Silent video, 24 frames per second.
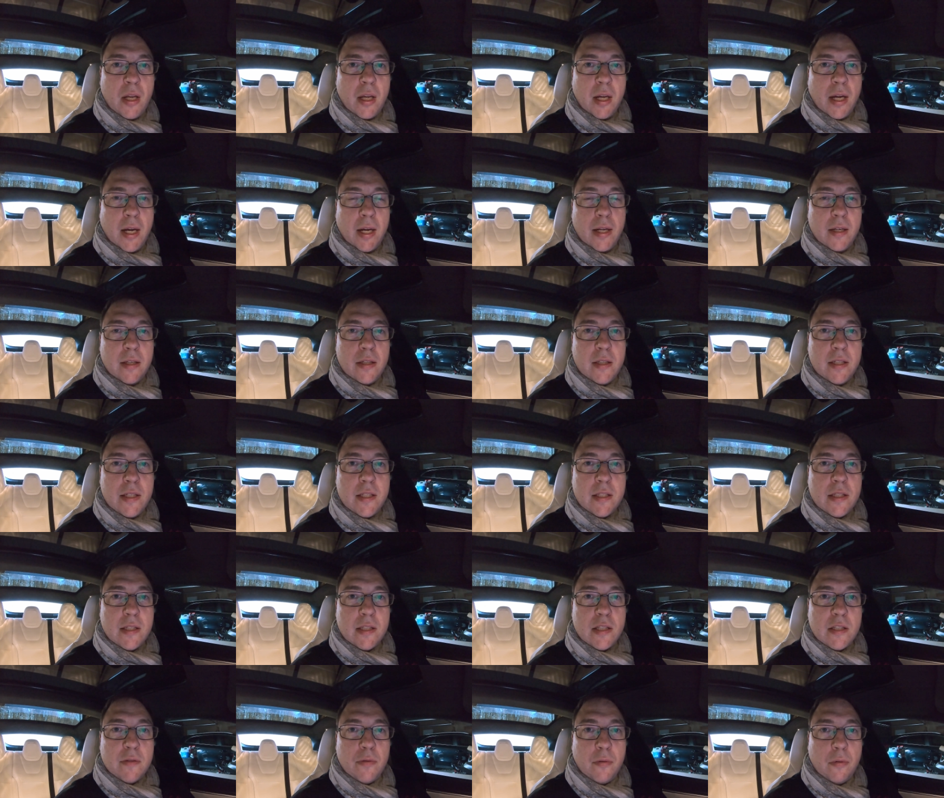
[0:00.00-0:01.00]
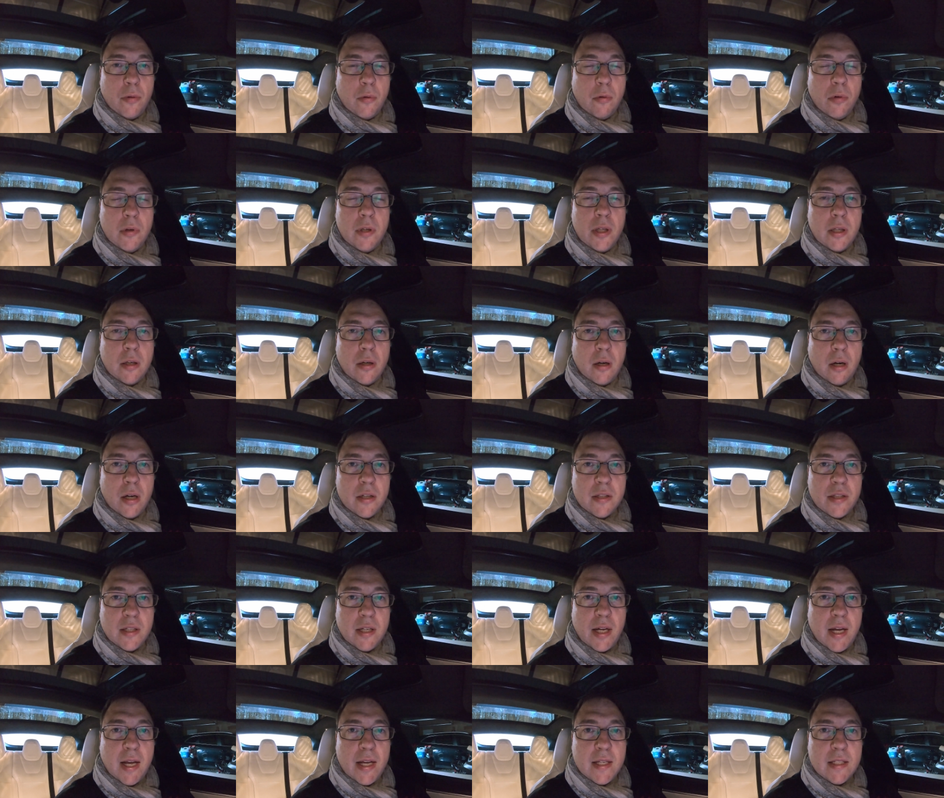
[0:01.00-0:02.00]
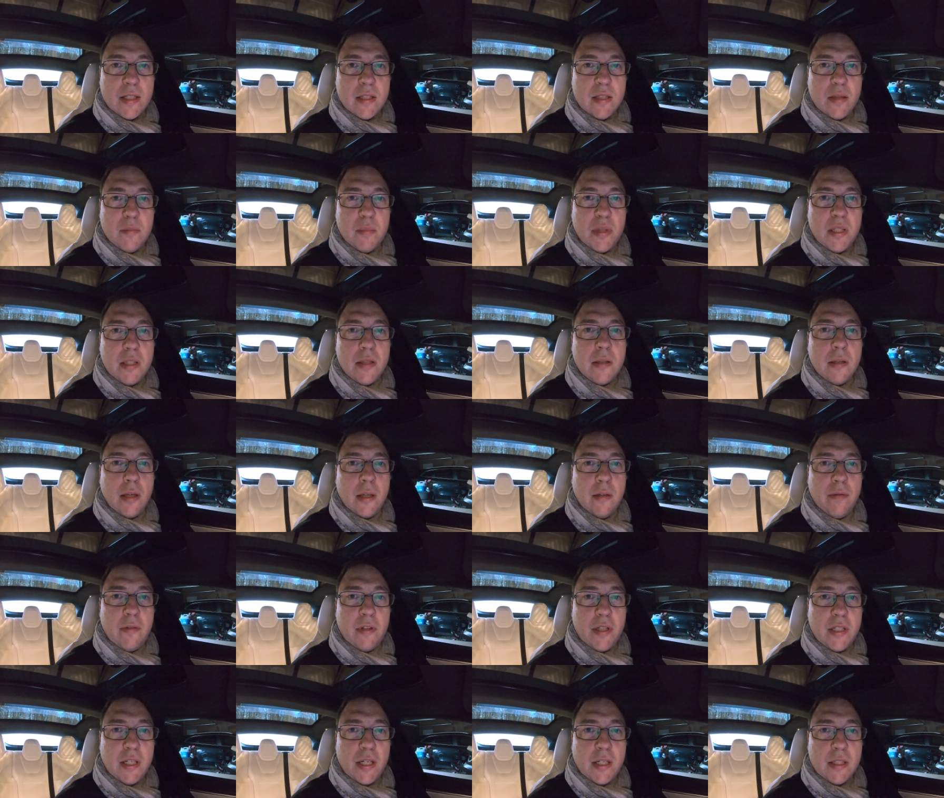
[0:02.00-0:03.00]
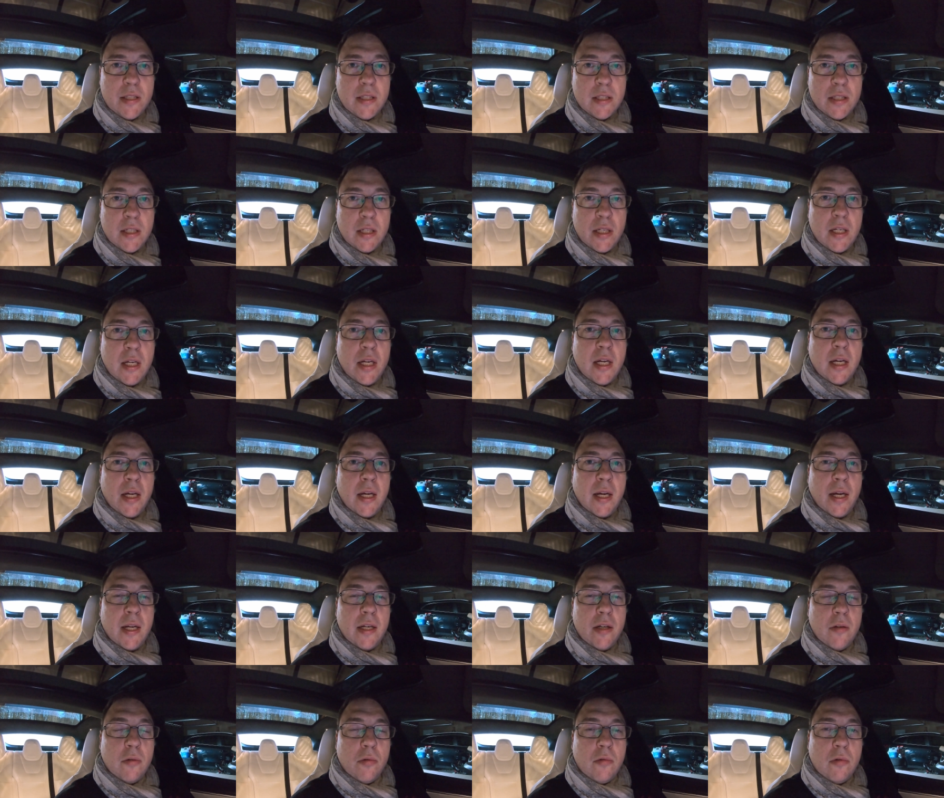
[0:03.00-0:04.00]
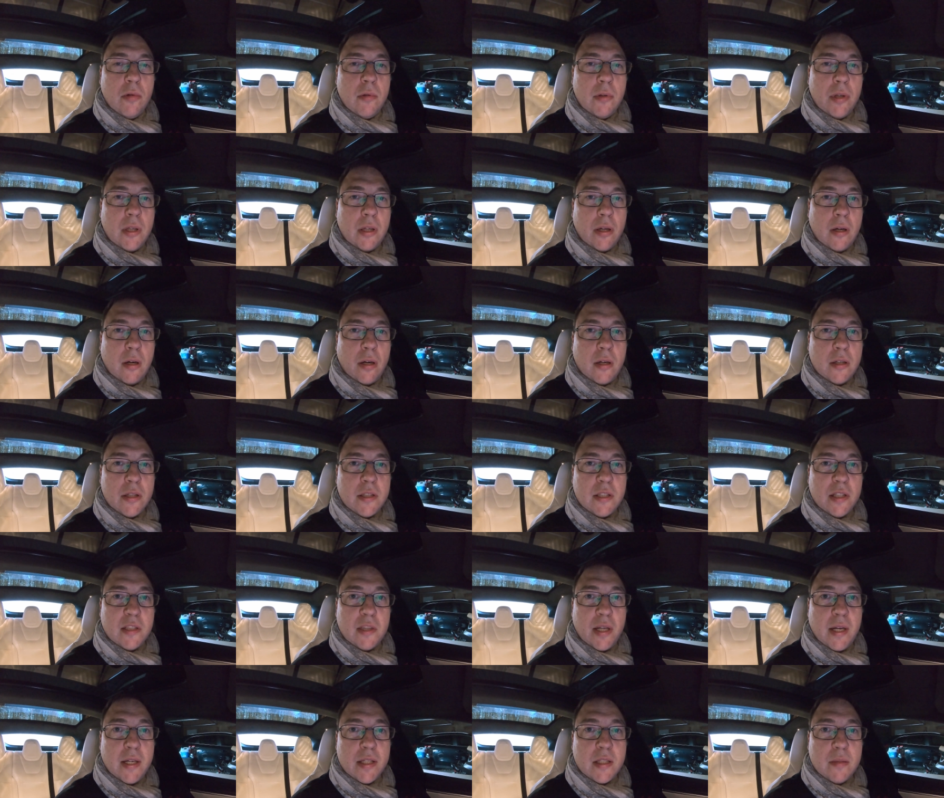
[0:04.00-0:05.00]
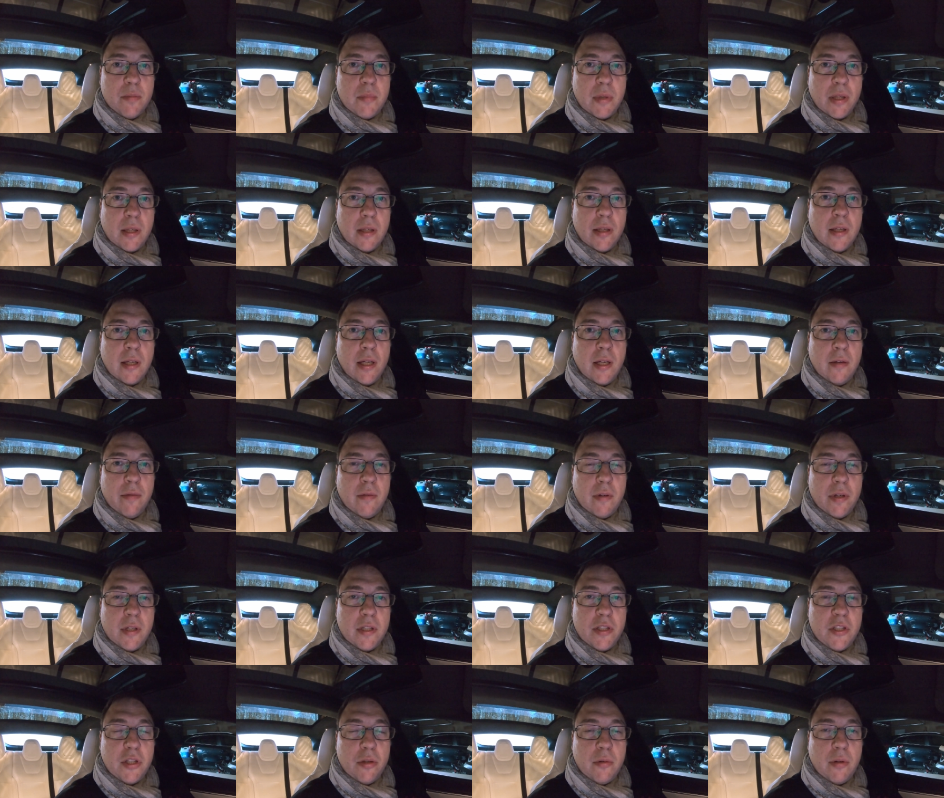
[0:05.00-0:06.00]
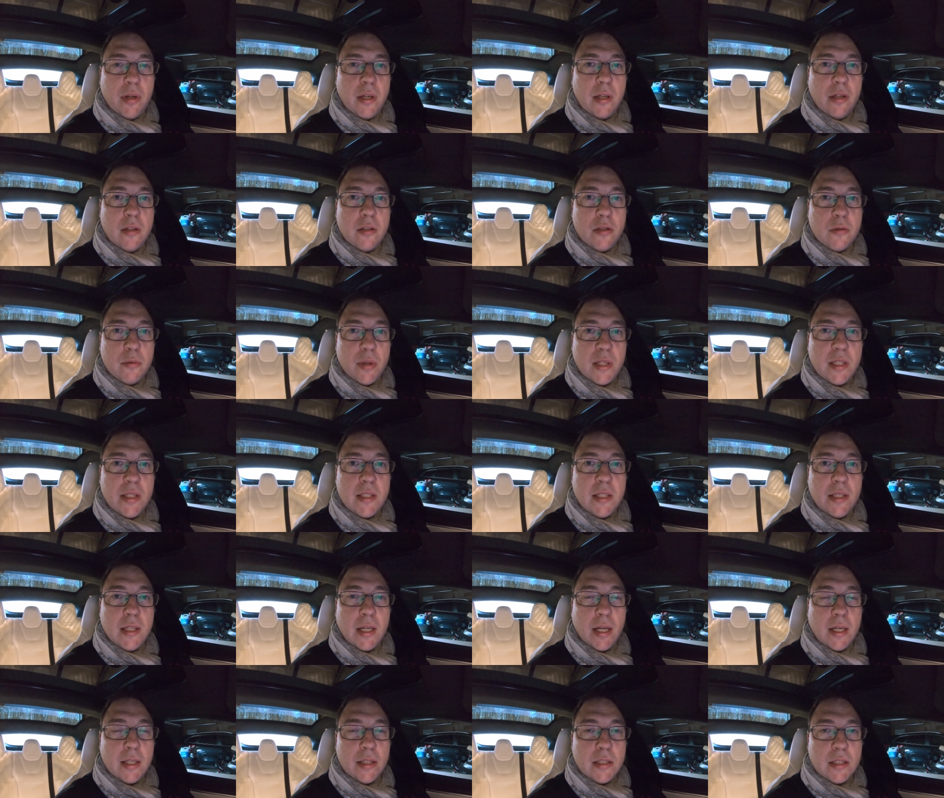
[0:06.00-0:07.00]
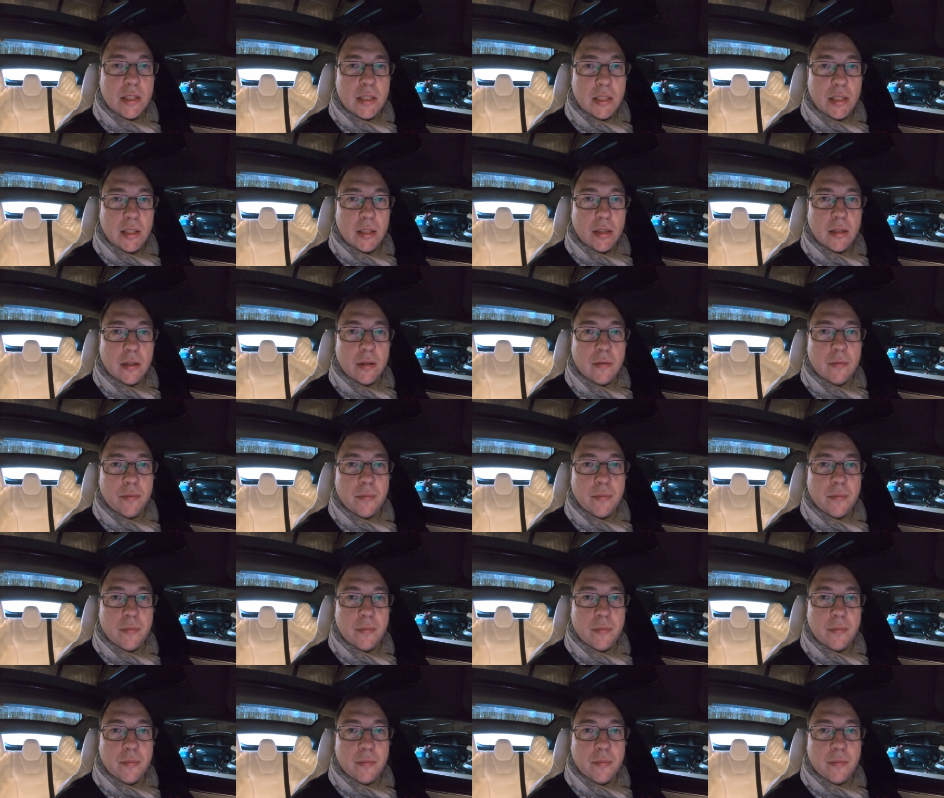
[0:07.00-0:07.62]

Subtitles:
And this is for all the cars that hasn't been delivered yet, and all the cars that has been delivered during 2019.